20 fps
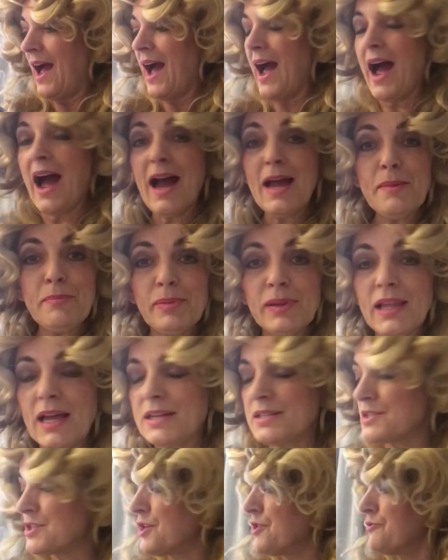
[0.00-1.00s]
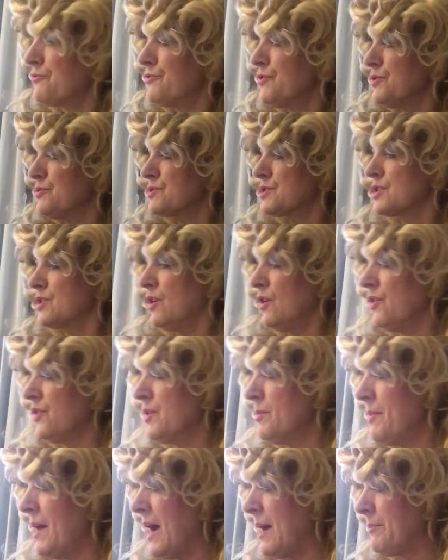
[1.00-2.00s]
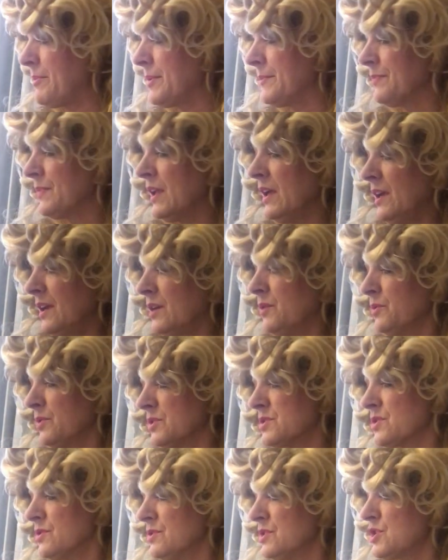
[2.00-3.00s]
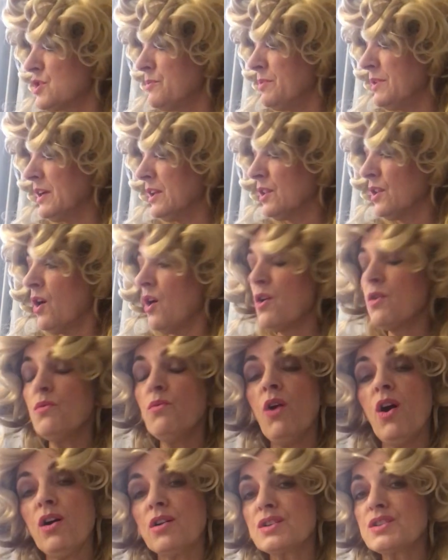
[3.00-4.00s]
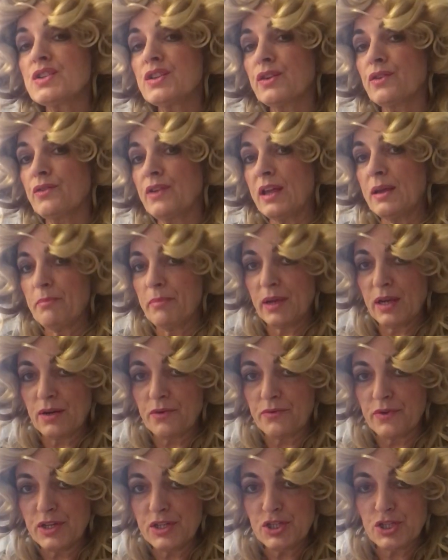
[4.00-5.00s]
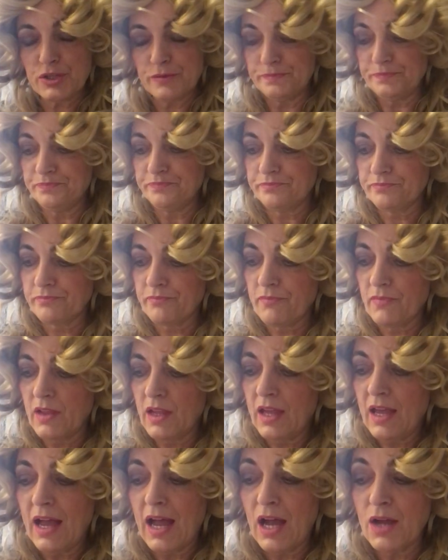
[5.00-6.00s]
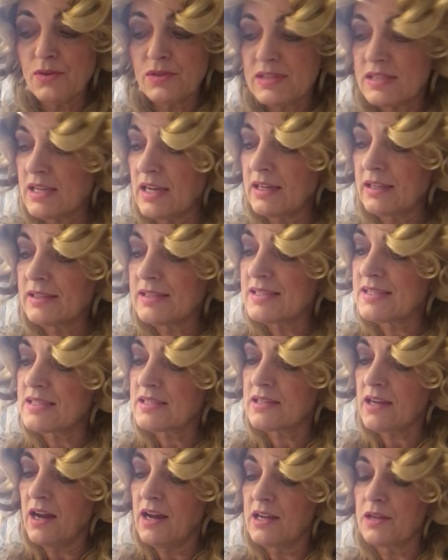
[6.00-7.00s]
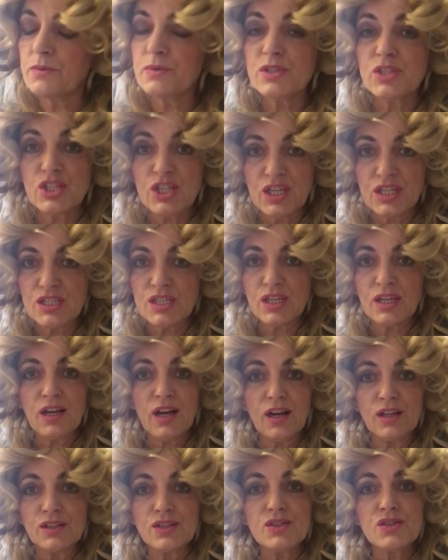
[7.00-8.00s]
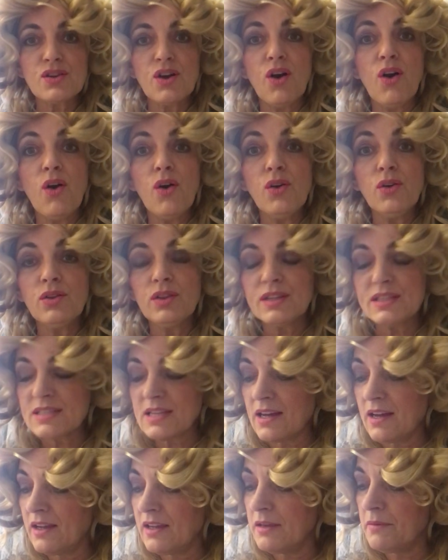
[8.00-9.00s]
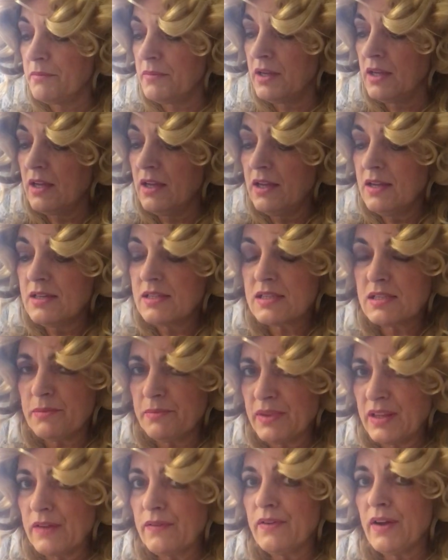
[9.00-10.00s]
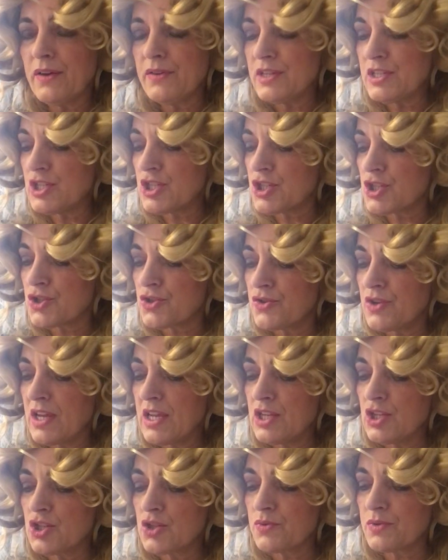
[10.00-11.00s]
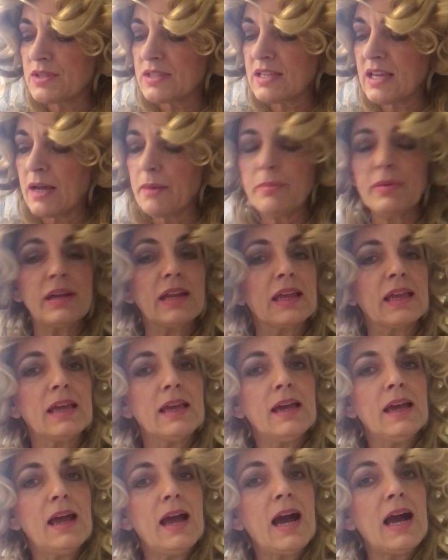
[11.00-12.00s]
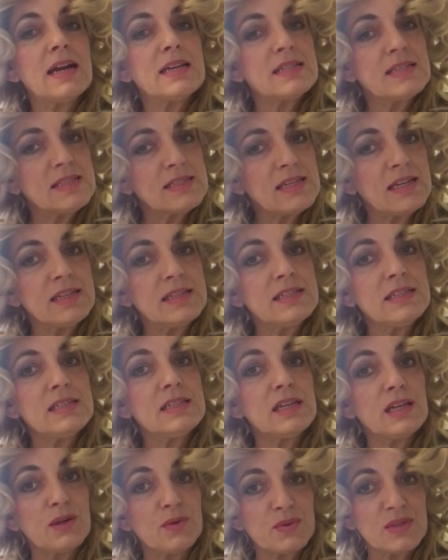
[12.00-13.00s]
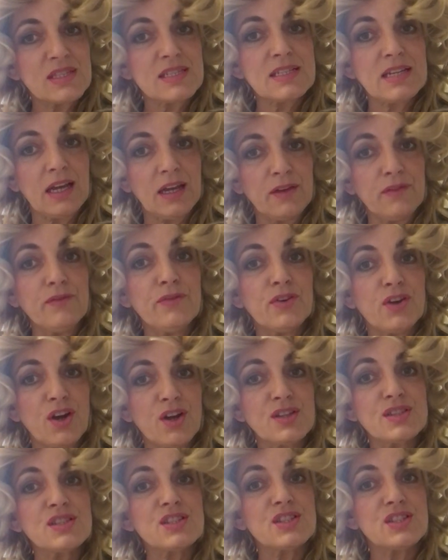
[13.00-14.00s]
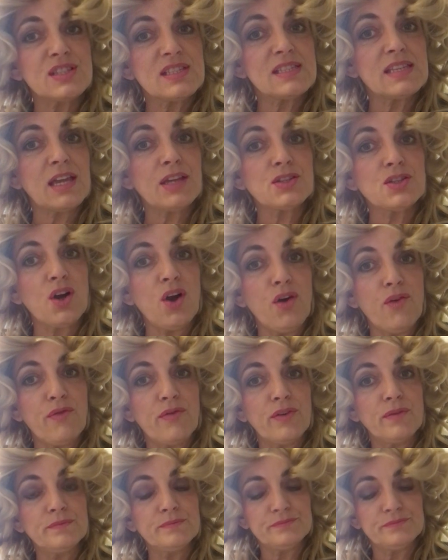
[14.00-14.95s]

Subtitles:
I planned our route on the map. It was going to be a long walk to the Great Bear Ridge. Outside, the sky was changing colours all the time. Something very strange was happening. I decided it was time for us to set off.